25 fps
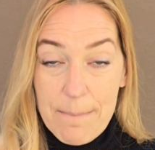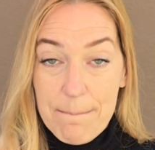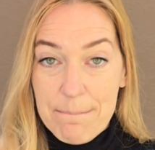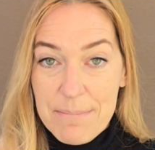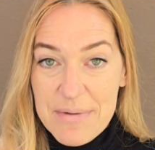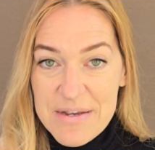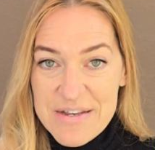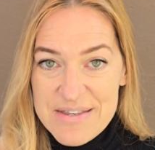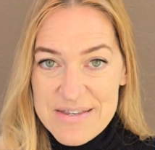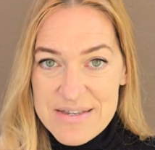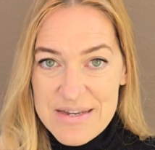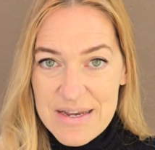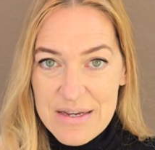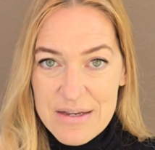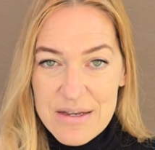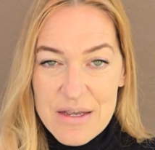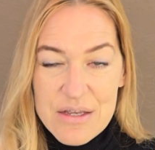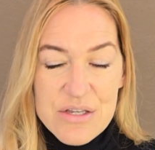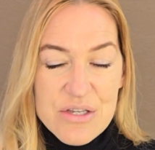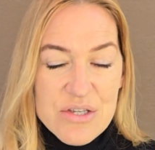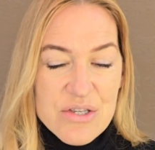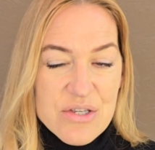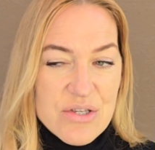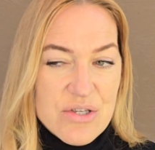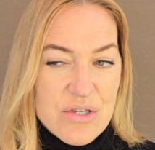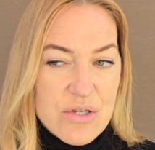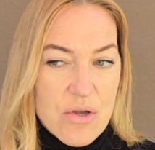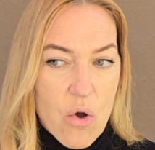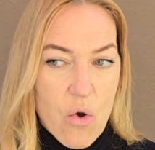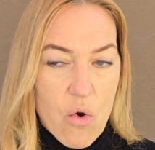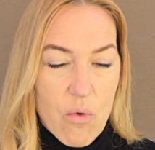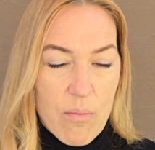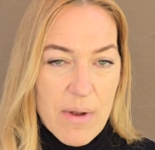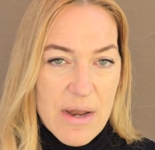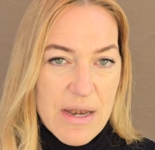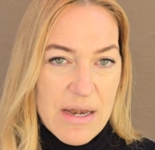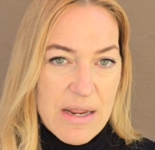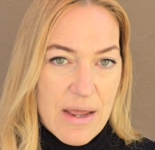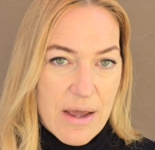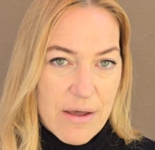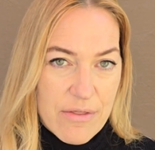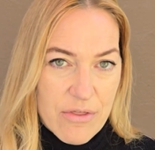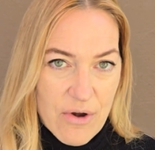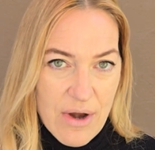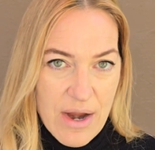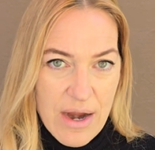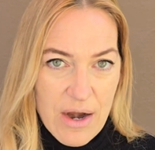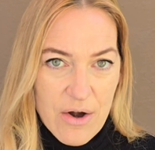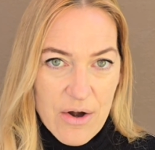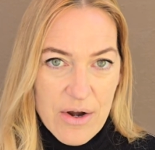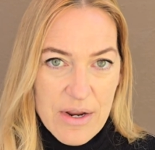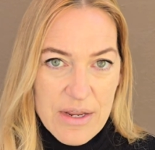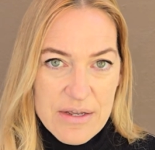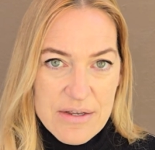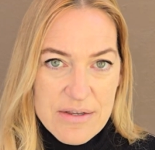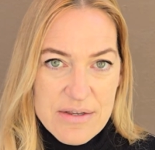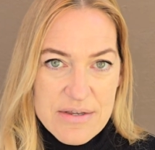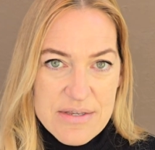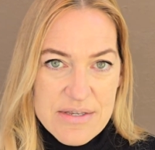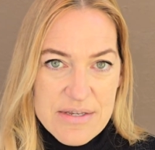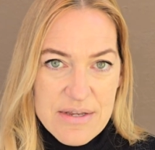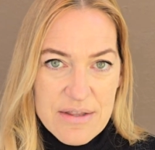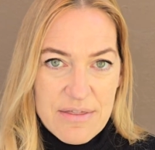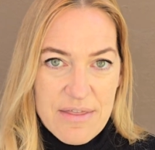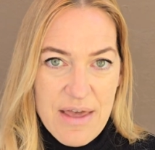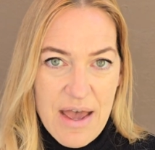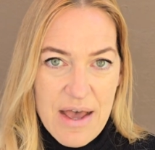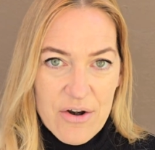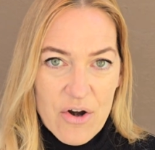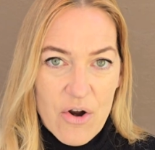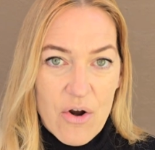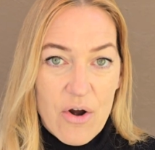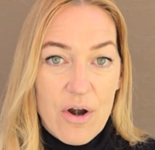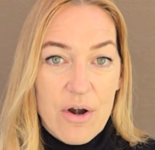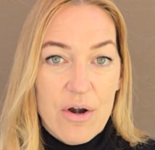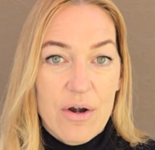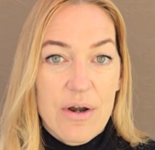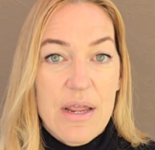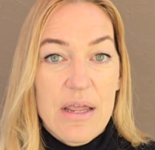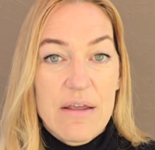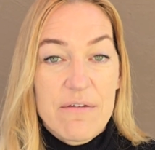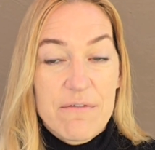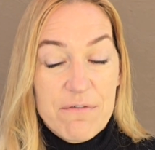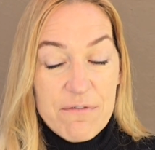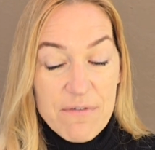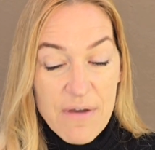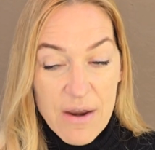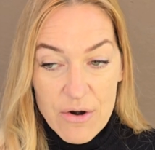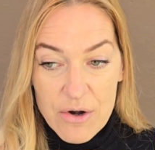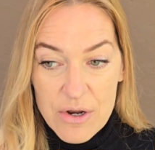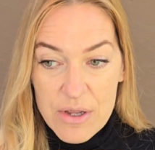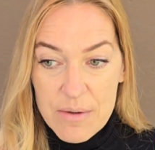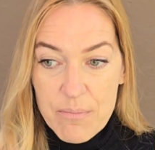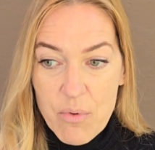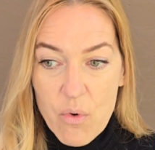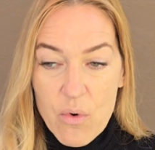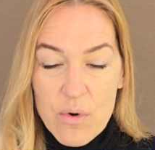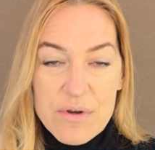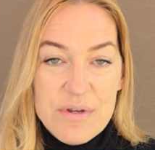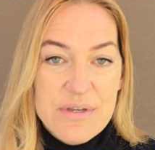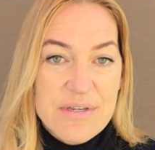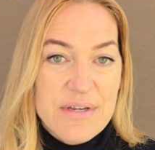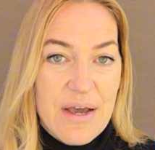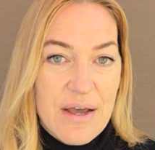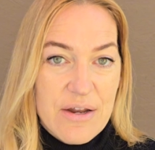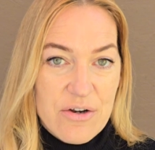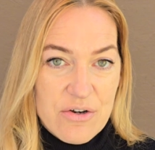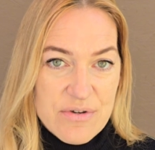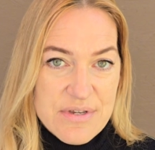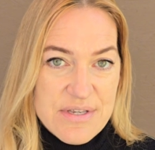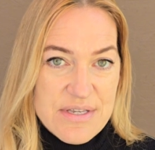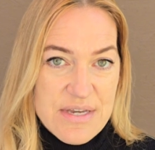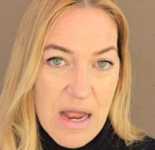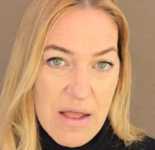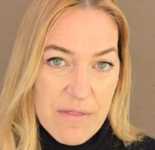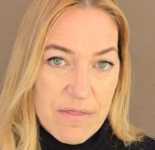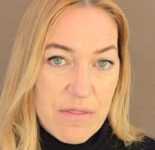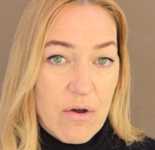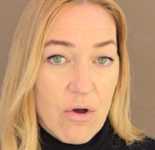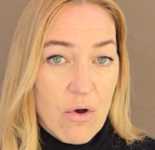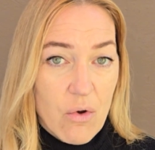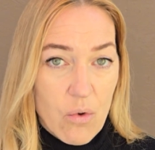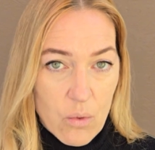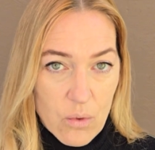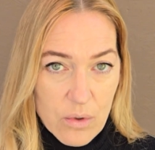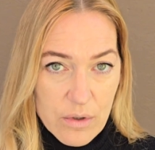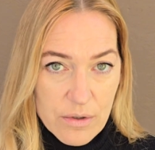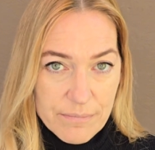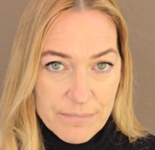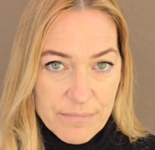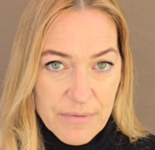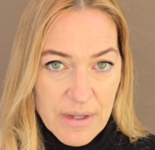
missing so many other areas that are very important to understand the whole.